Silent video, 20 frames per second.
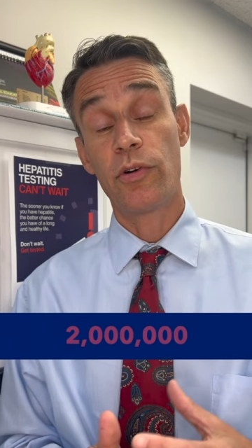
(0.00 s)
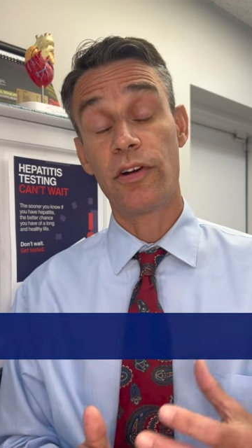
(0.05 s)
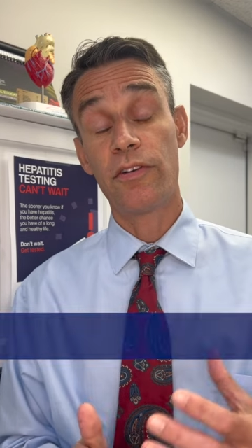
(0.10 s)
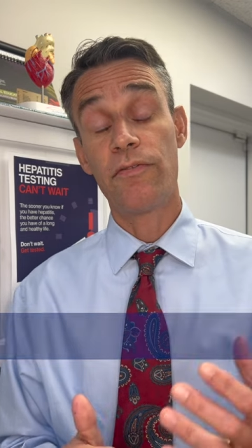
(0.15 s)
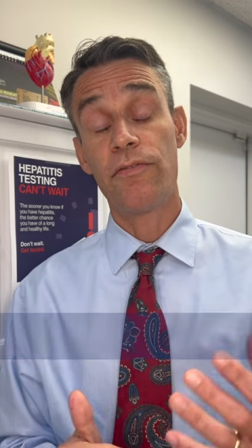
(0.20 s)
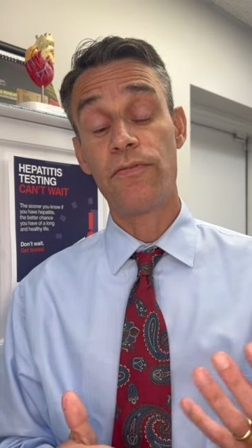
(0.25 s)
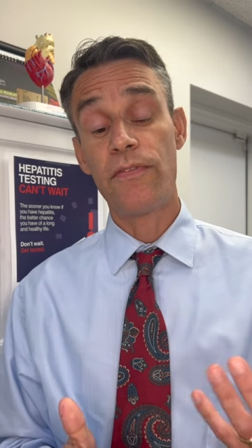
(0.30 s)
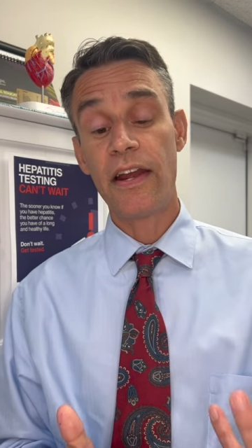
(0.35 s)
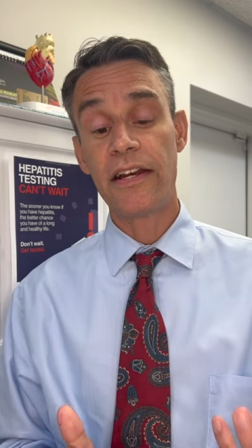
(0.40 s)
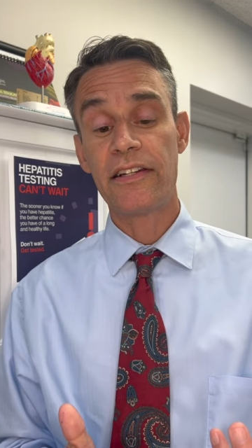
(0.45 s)

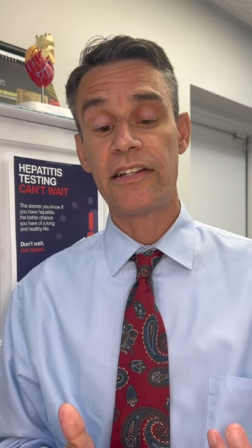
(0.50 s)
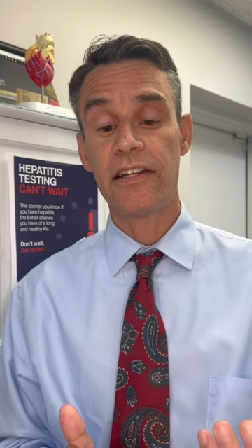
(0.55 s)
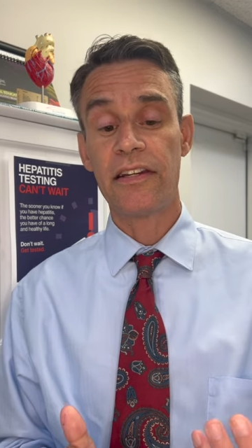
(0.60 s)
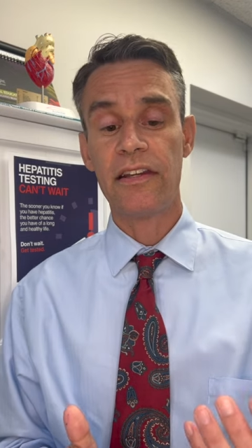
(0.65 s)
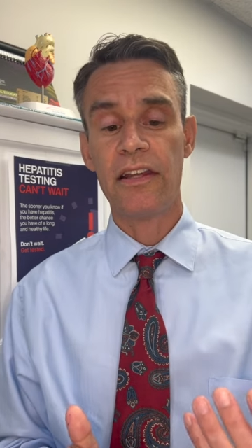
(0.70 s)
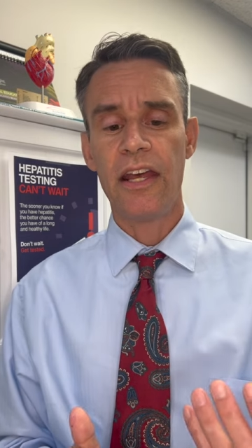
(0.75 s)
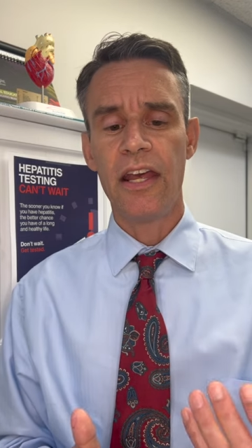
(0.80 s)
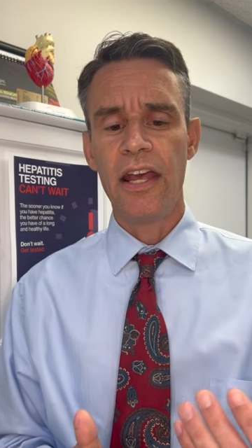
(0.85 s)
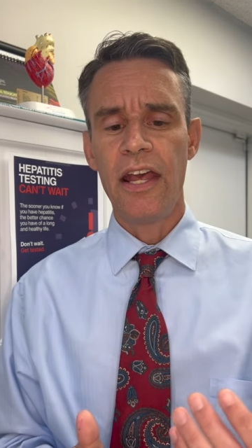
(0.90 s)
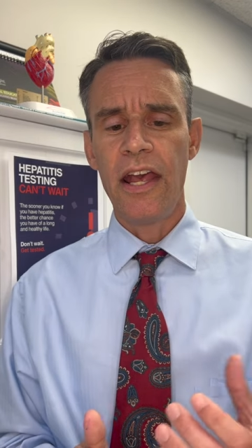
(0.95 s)

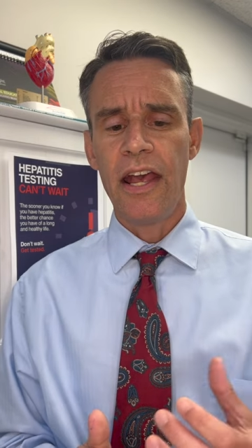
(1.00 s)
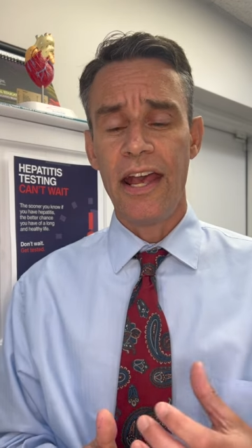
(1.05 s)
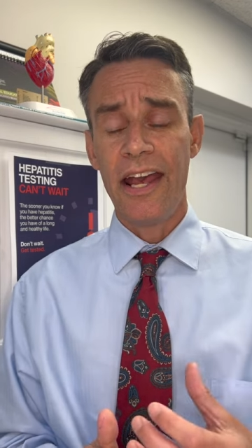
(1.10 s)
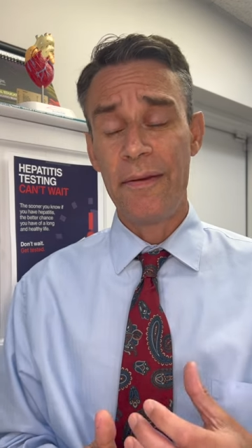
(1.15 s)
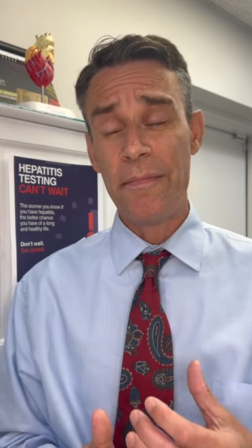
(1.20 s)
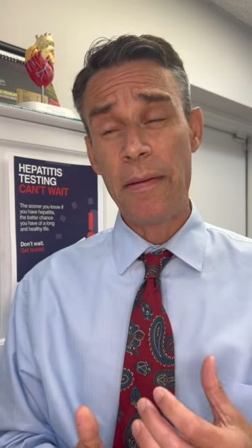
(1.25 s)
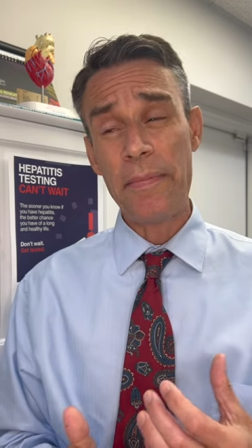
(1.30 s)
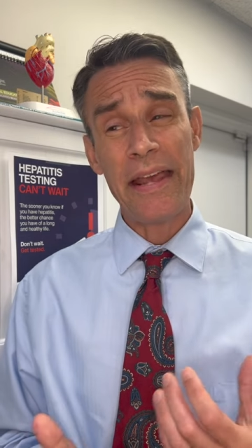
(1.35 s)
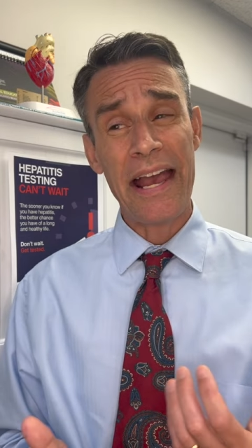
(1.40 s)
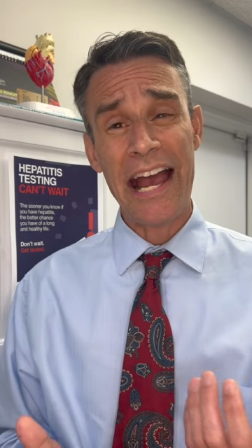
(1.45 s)
infected, and
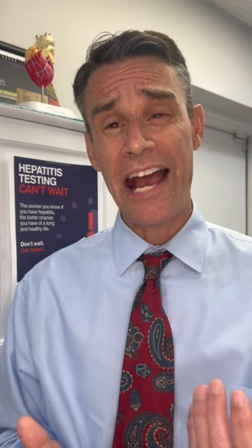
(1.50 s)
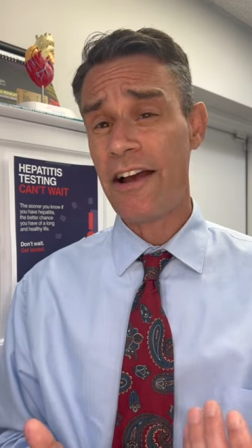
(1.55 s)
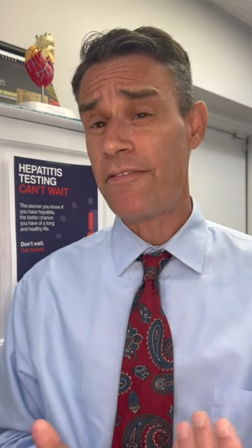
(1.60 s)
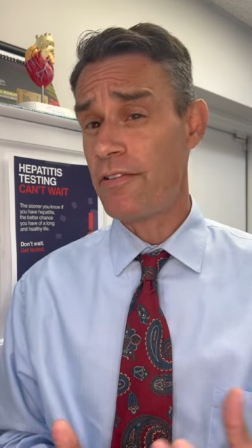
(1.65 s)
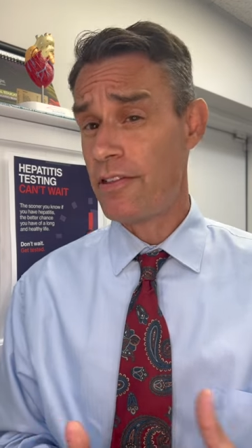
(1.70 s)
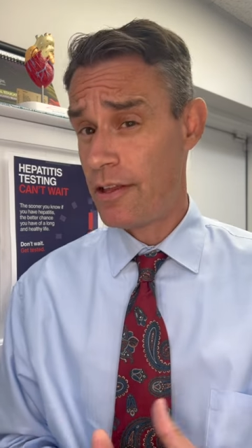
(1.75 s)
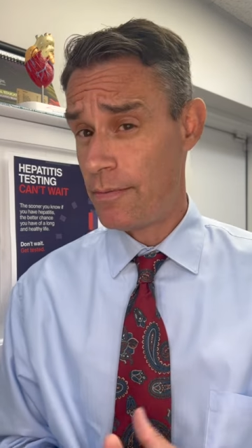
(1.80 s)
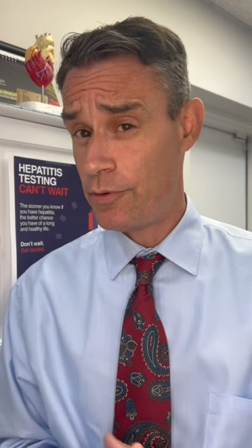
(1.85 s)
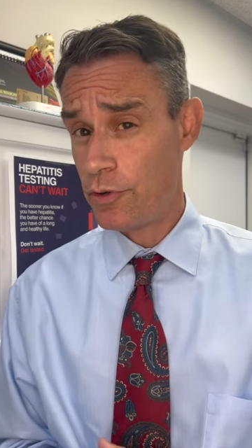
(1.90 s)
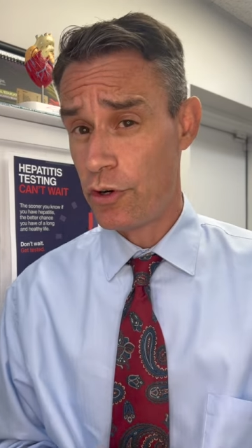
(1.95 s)
maybe half of
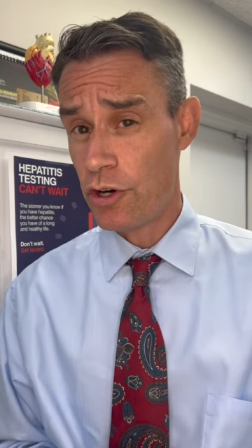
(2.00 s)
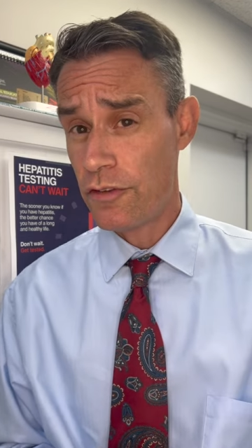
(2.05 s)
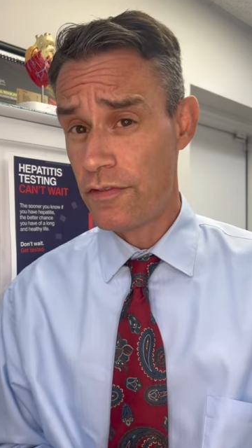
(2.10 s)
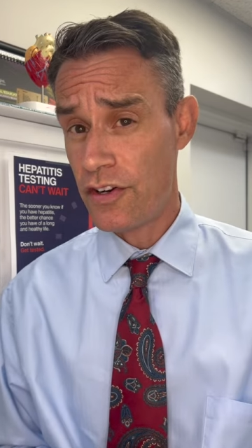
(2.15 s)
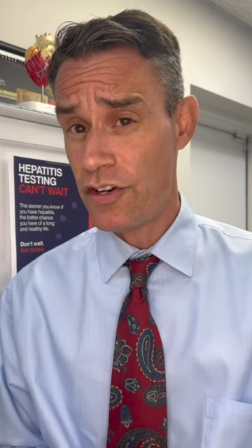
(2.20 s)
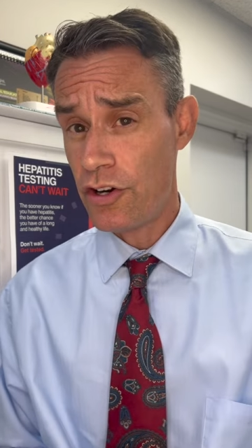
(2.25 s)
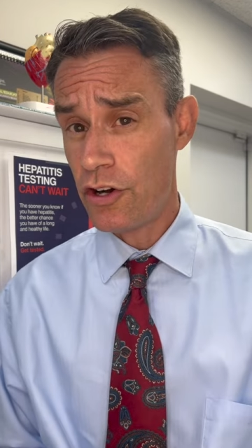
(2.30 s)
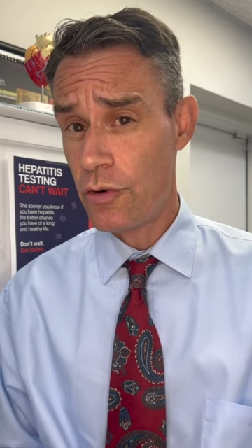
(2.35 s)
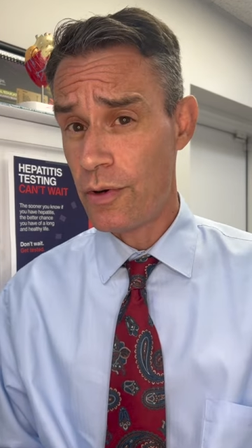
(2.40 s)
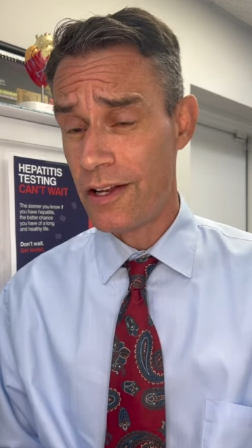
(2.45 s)
them don't
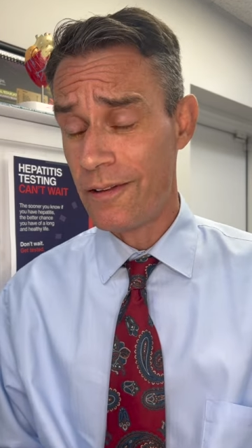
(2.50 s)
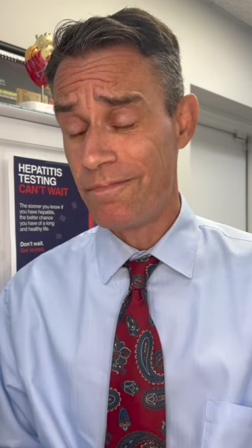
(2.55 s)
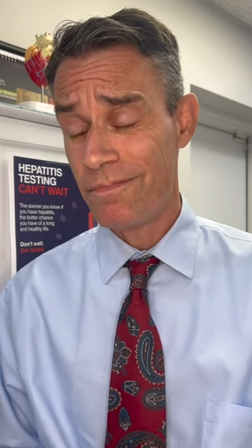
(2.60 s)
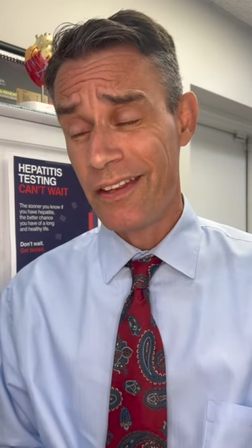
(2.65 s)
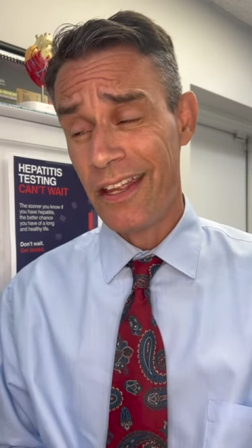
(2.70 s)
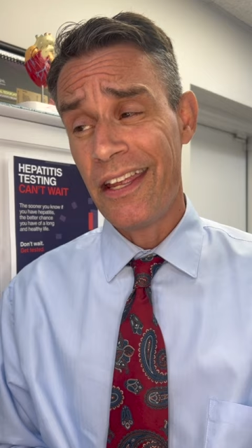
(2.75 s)
even know it.